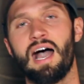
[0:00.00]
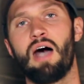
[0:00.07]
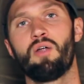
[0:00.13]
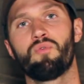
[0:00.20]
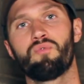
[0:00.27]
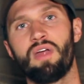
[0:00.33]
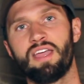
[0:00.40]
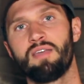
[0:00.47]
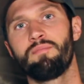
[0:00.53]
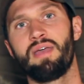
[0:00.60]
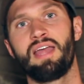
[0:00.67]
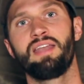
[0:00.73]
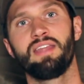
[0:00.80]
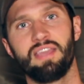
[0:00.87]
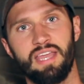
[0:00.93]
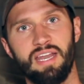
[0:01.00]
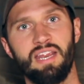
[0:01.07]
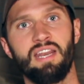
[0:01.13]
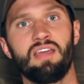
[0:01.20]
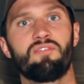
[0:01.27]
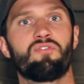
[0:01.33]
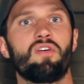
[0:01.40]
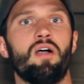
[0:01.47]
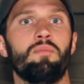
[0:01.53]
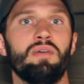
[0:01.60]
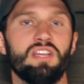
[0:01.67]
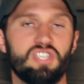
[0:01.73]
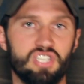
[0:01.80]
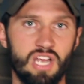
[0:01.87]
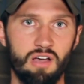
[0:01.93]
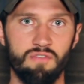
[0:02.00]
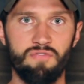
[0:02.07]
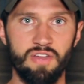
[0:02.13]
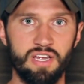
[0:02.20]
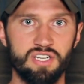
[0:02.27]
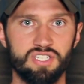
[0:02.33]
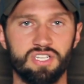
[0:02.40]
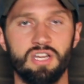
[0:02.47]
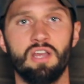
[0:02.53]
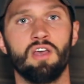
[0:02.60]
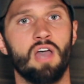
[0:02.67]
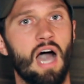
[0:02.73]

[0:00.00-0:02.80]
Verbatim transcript: I would recommend getting it from shellfish,